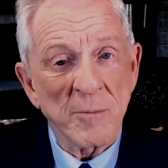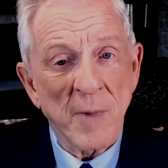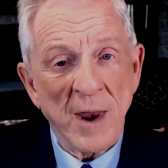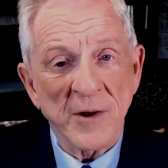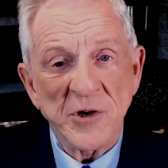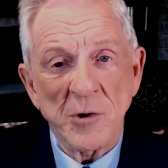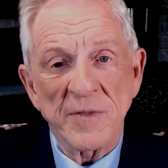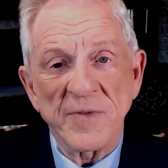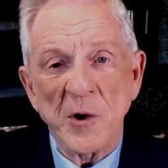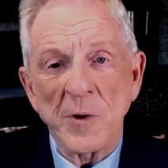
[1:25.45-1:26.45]
monetary
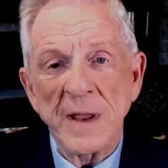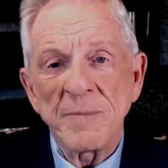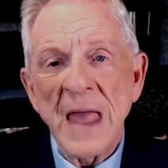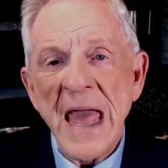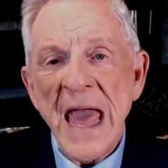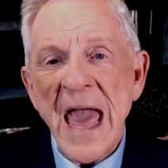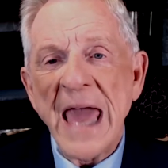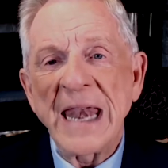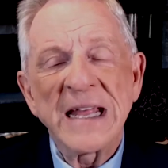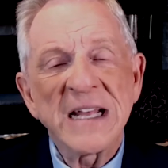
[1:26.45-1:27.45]
theory,
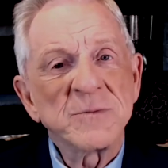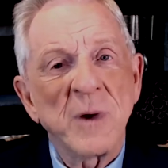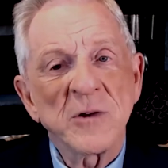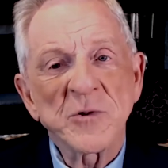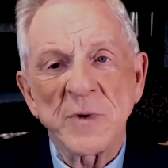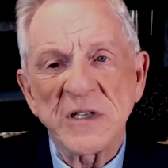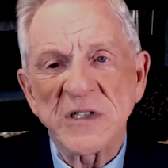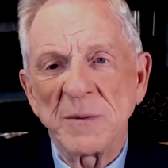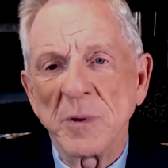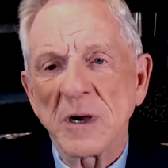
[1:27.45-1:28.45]
and his most
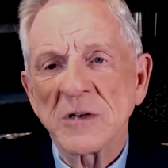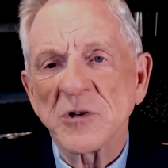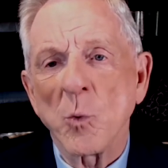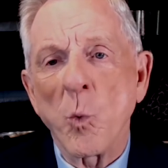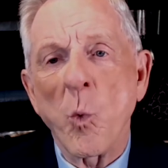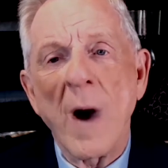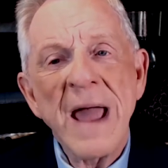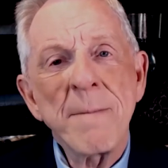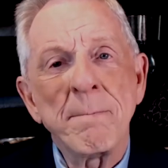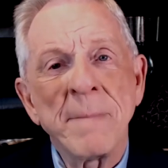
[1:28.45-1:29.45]
recent books are
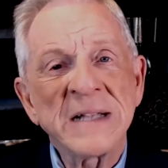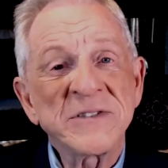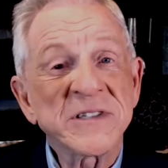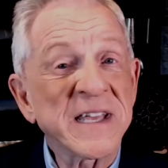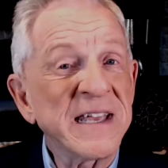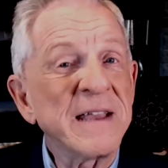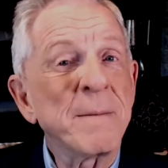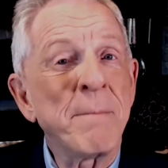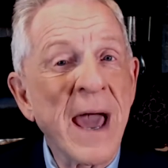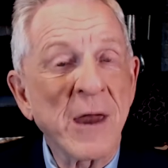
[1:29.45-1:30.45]
Why Minsky
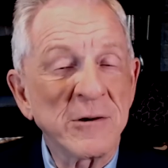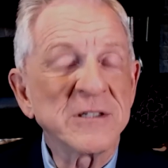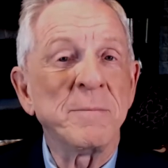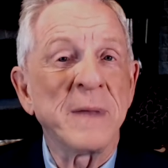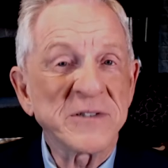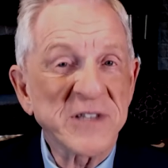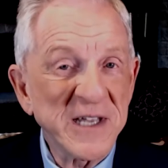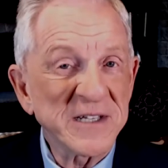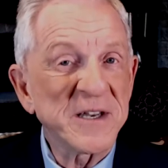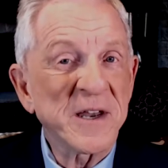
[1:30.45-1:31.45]
Matters, and Minsky
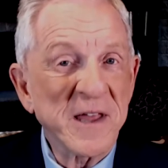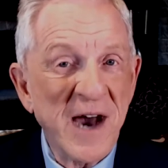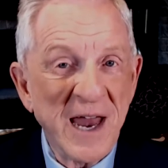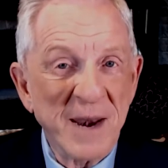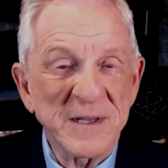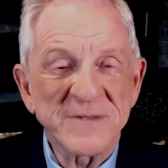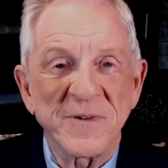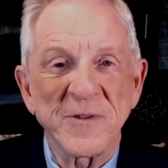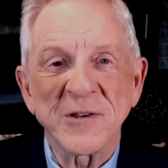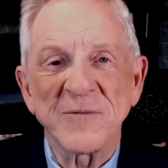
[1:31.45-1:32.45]
is an economist, for
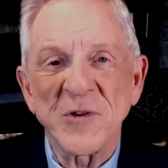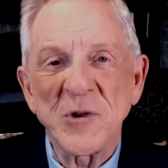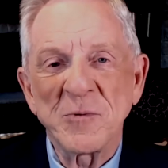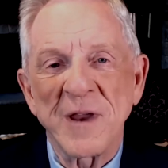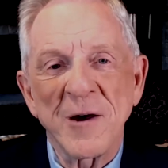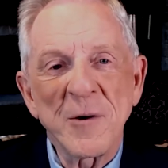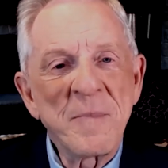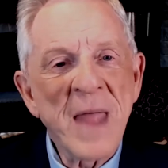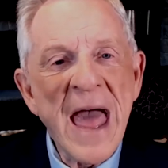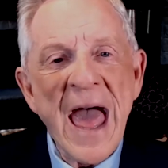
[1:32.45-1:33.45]
those of you who know,
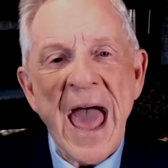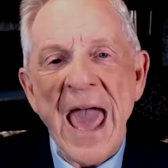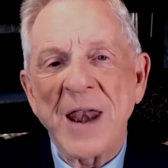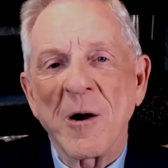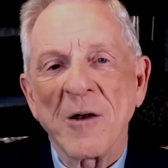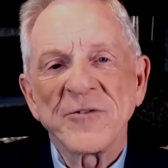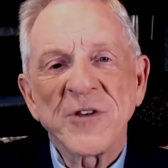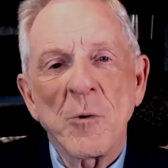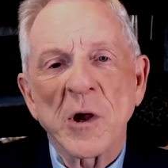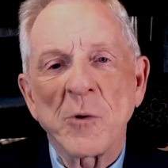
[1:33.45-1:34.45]
and
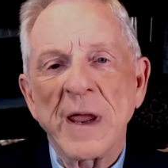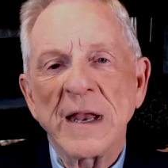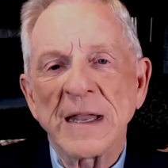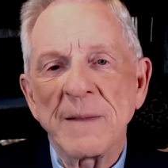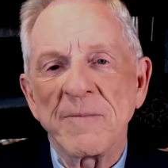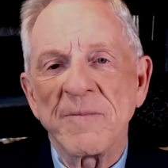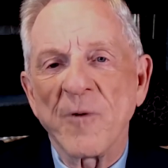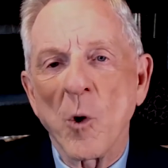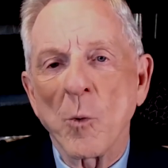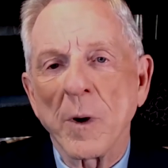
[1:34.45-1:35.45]
also A Great Leap
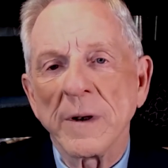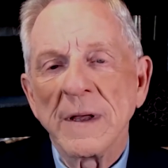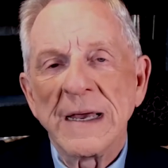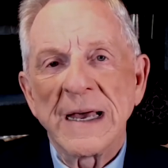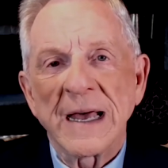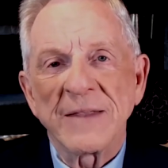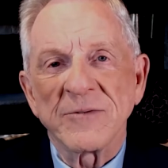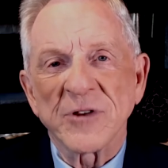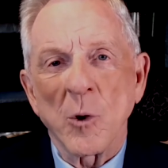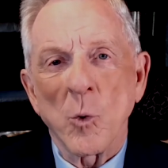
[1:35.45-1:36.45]
Forward.
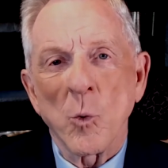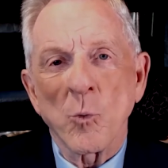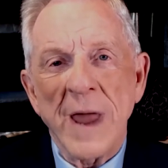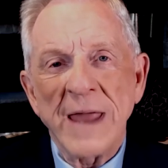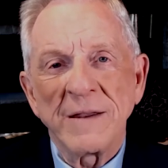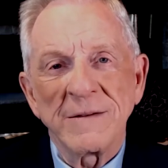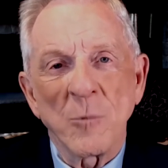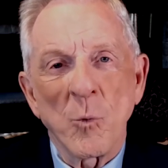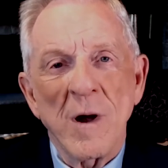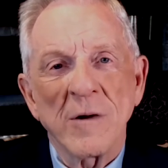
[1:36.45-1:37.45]
So, Randall,
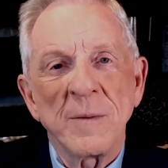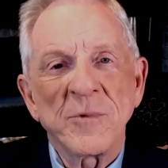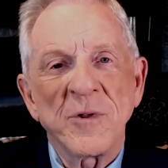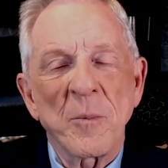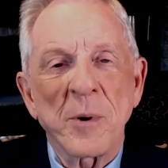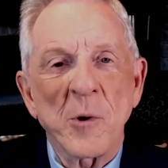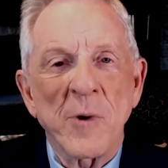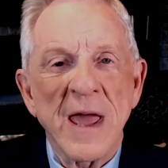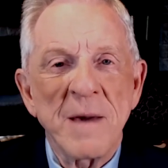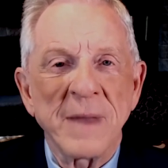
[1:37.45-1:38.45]
welcome to the
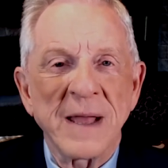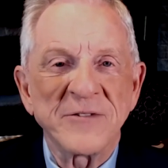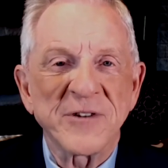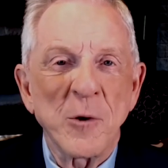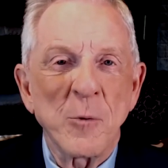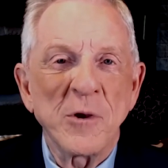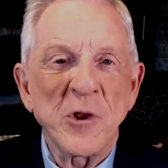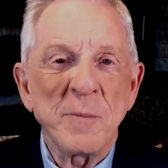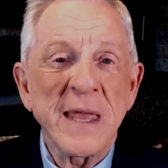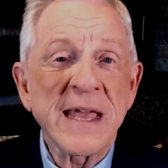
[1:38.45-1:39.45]
program, and so would
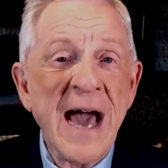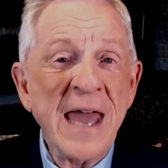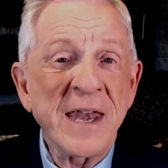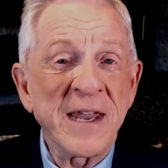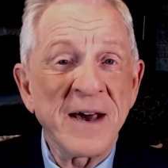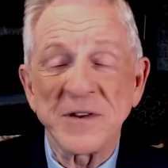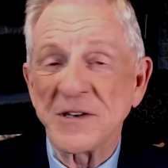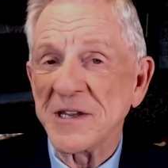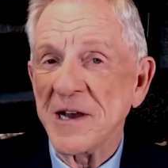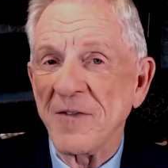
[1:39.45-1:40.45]
you be kind enough to
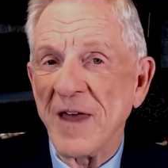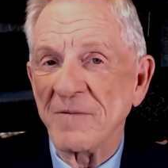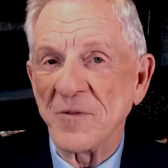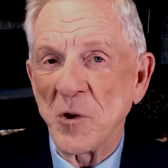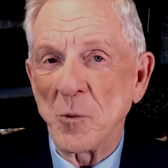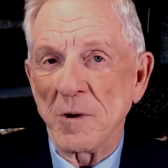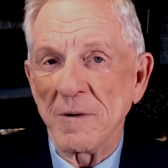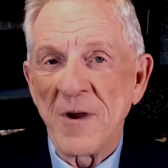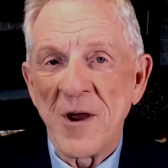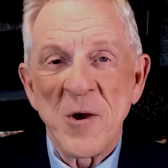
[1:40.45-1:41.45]
tell that
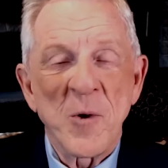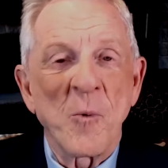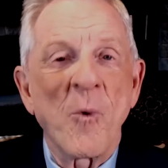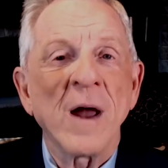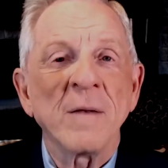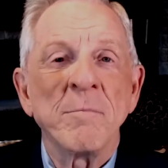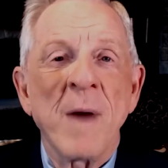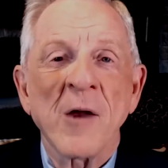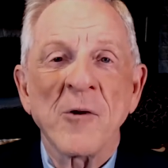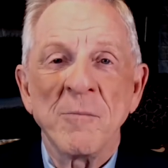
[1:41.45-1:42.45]
viewer what
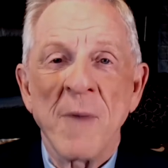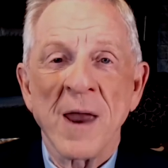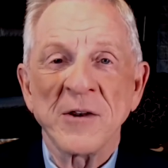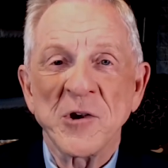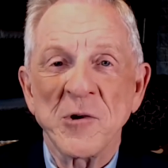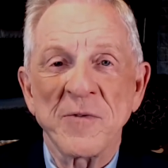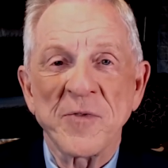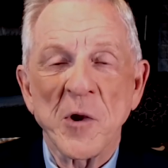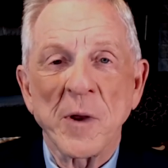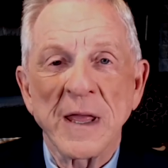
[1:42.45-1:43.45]
modern monetary
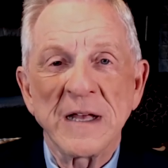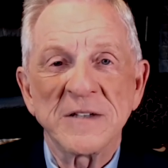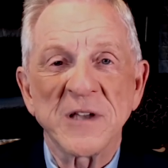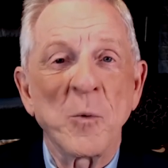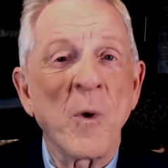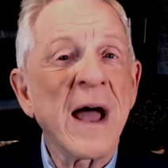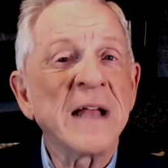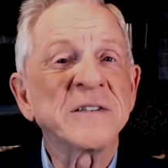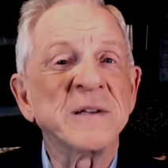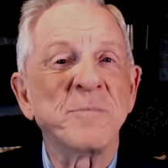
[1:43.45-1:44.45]
theory is and why
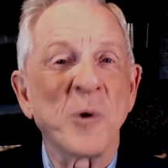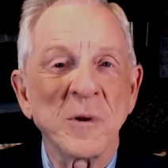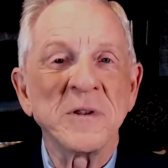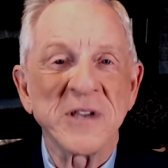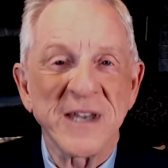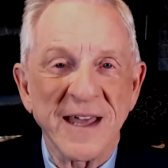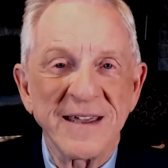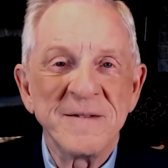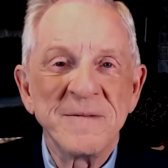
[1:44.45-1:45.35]
it's important today?